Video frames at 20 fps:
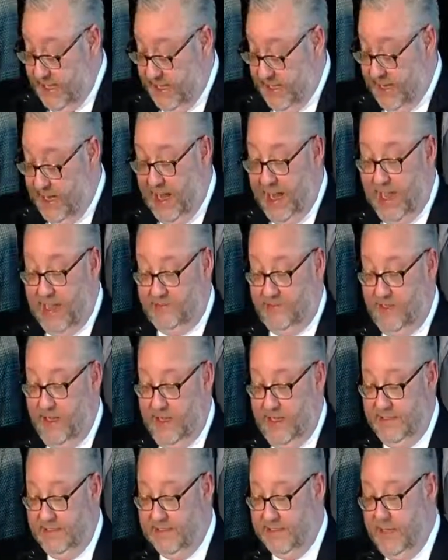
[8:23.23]
and
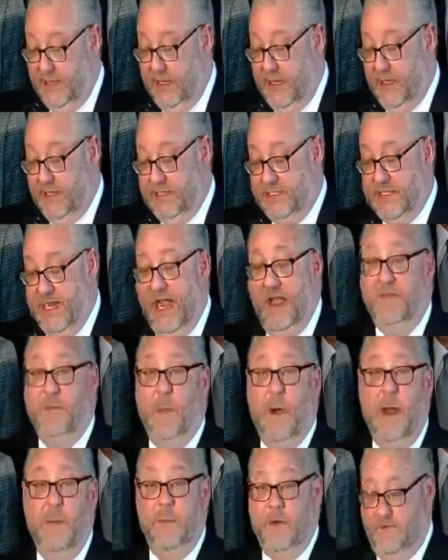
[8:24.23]
hotlines staffed
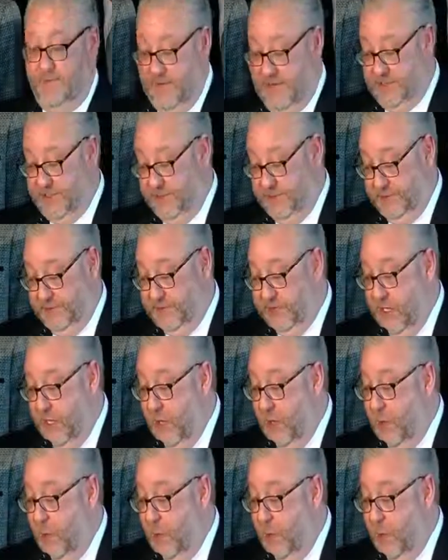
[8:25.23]
by professionals